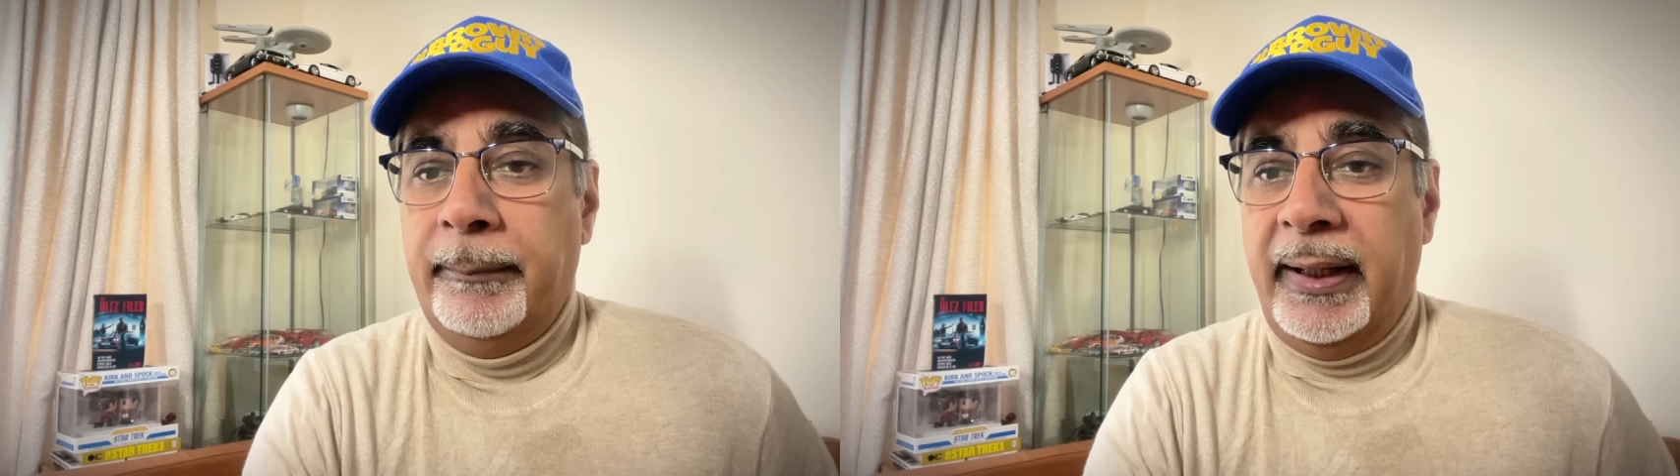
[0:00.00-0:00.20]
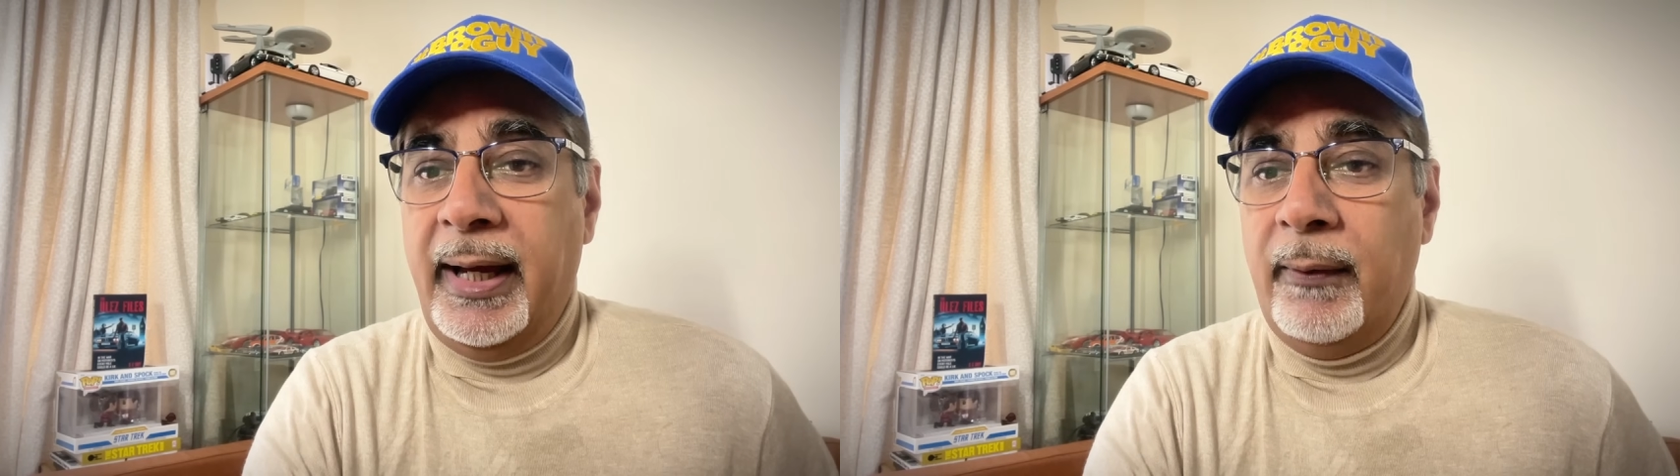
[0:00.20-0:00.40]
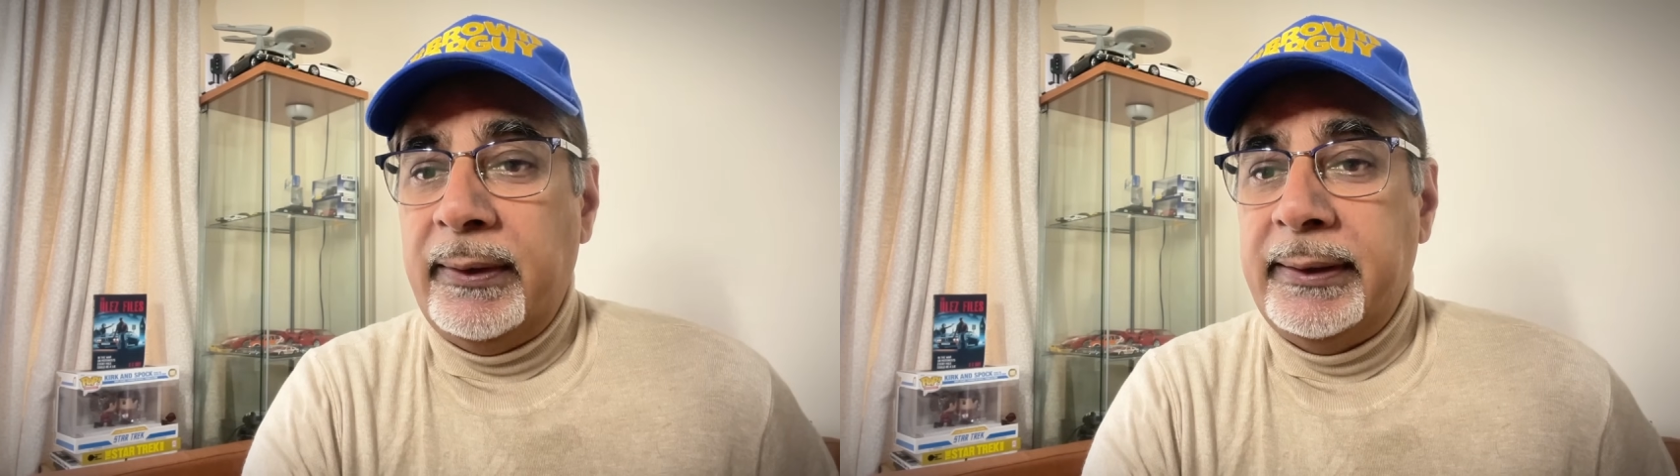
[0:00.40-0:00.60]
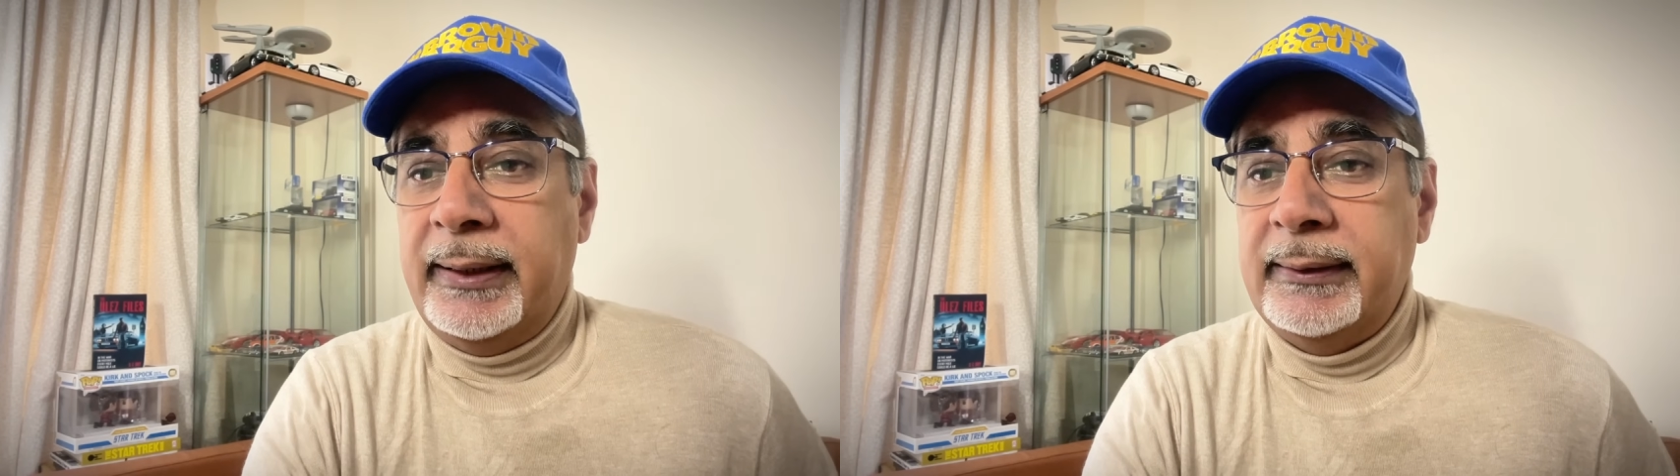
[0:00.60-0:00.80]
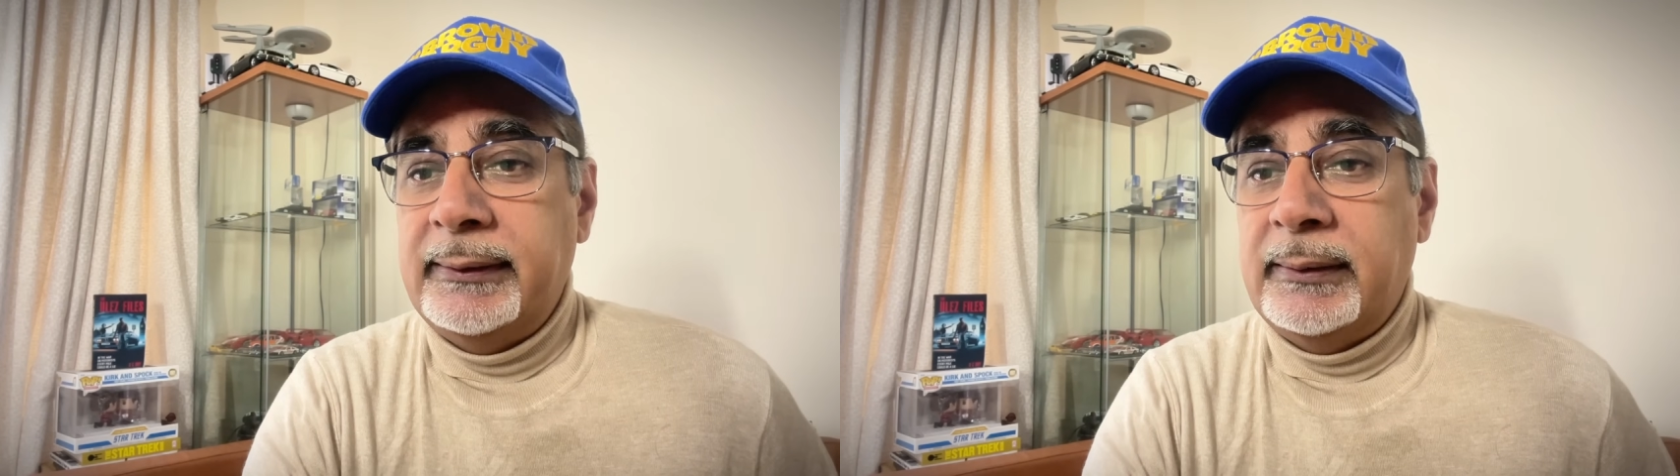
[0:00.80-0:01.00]
By our
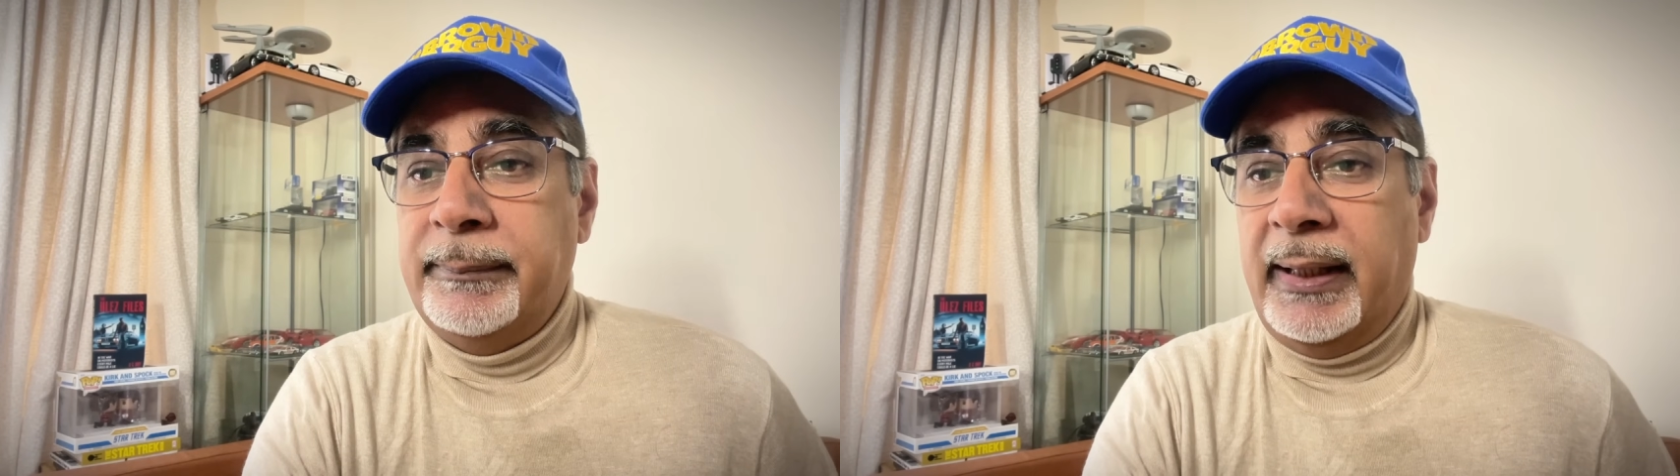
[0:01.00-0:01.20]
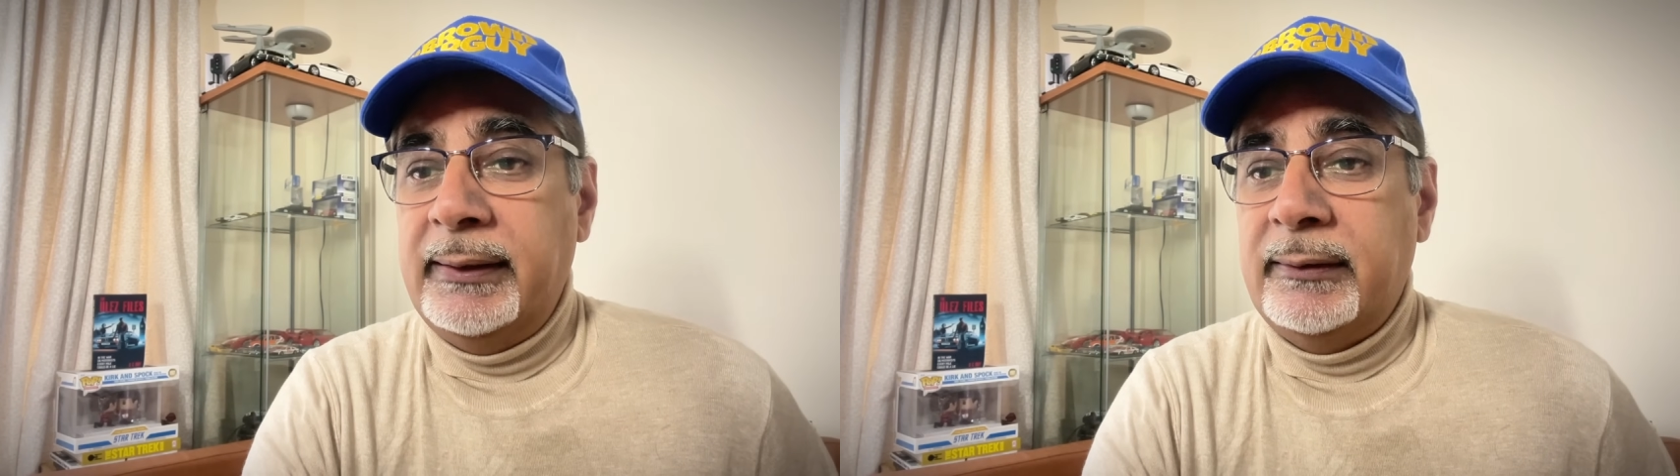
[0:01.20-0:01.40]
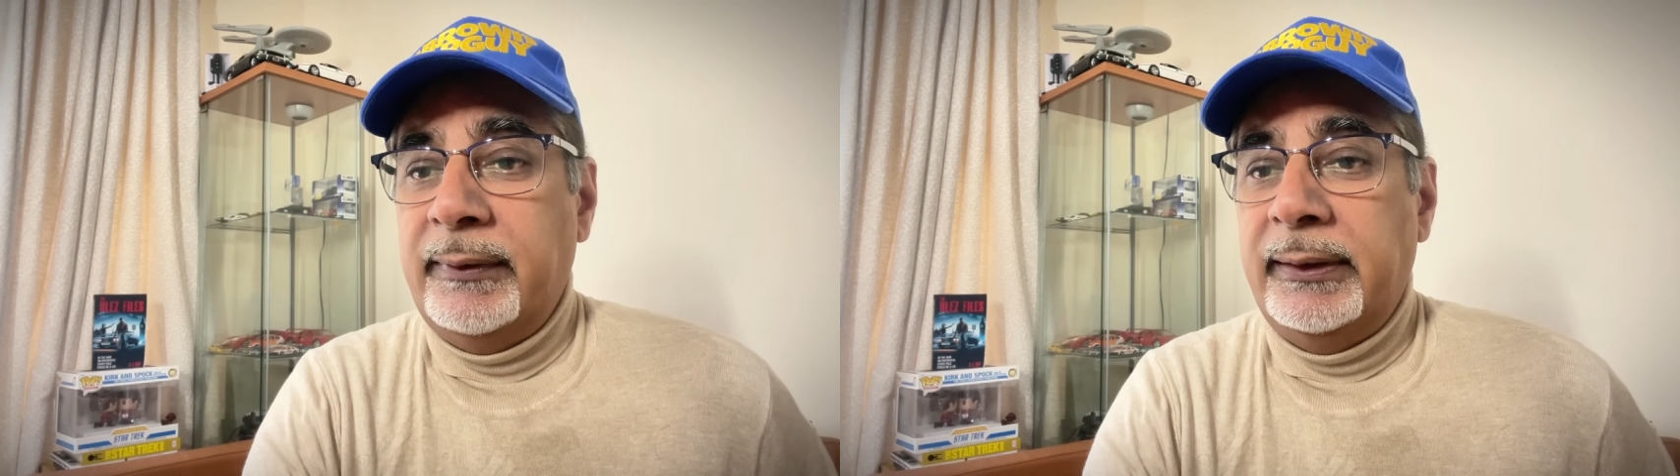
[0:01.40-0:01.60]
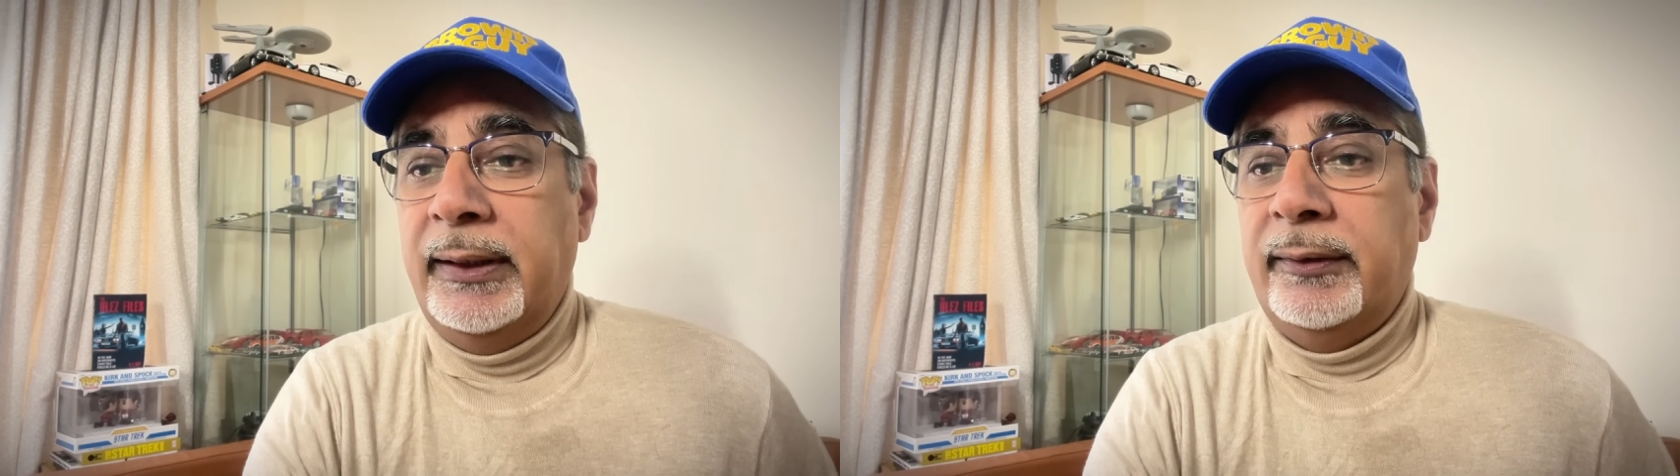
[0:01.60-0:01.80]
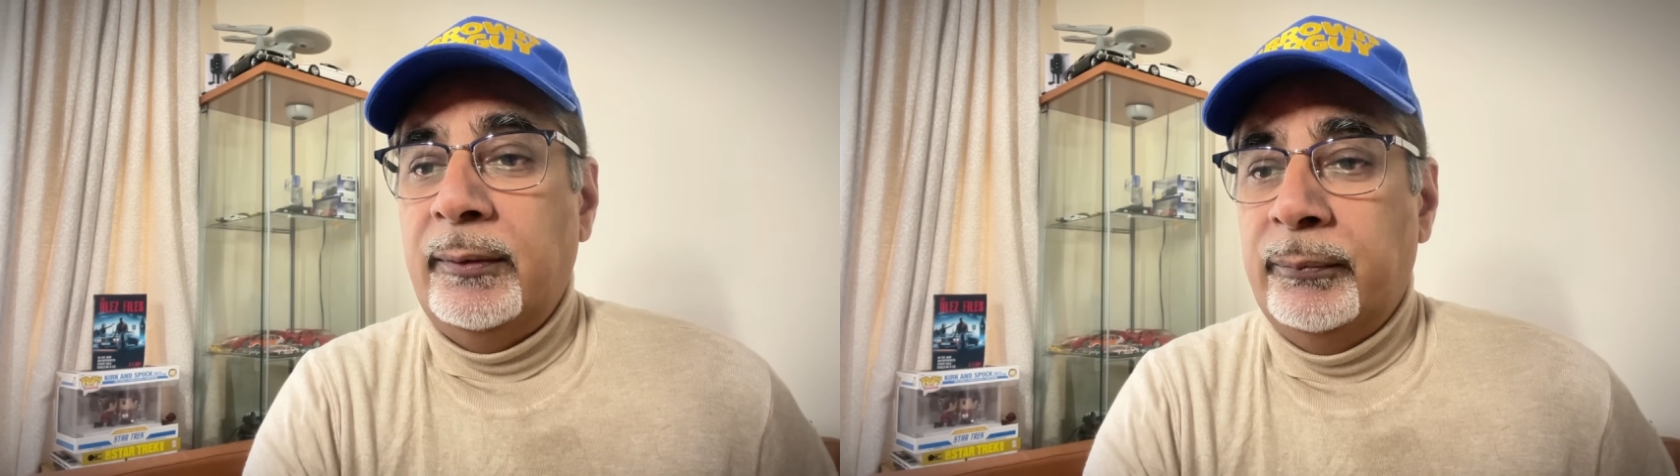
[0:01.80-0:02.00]
analysis, balanced
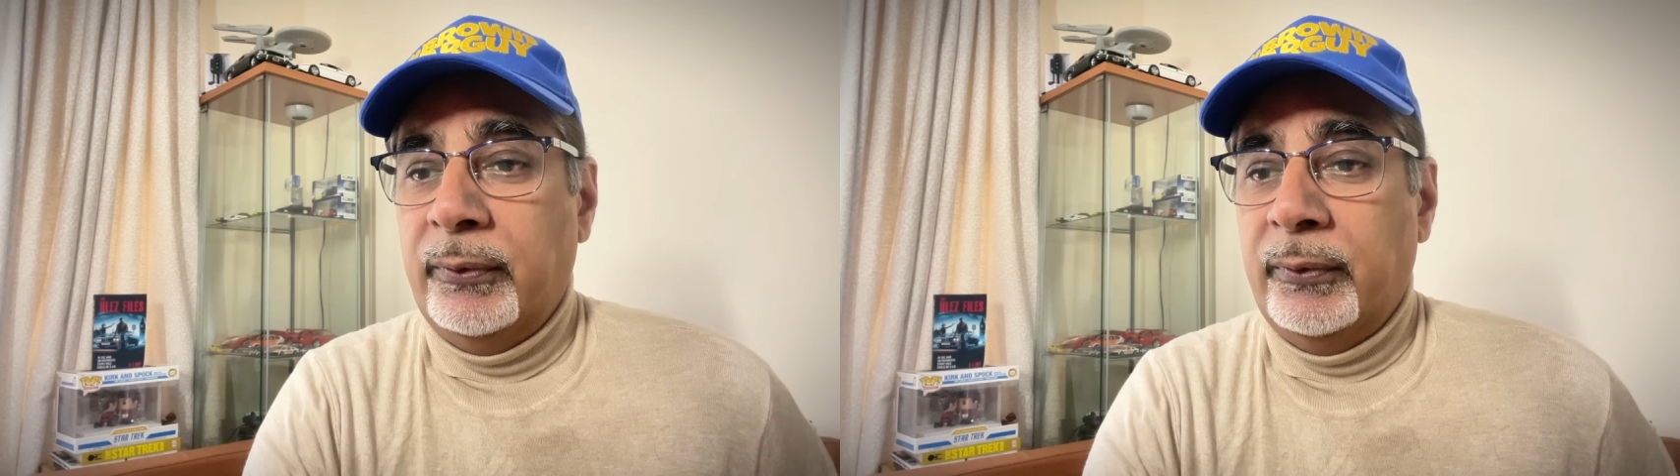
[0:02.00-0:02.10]
regulation,